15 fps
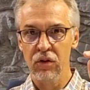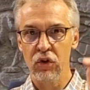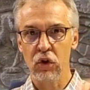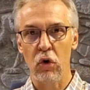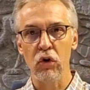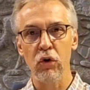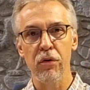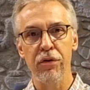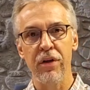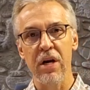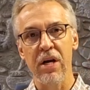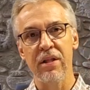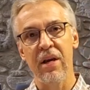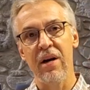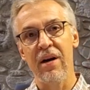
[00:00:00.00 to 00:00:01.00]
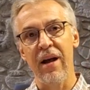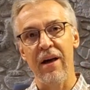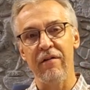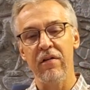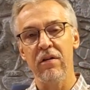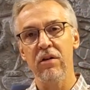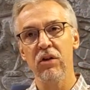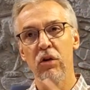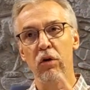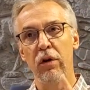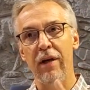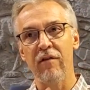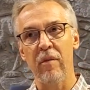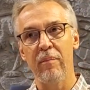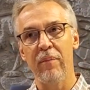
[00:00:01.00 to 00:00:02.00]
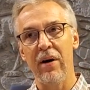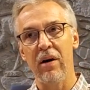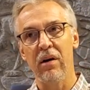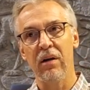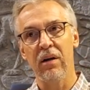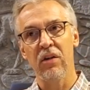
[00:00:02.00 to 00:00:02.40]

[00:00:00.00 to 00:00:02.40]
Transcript: Don't you think that in heaven you'll have a better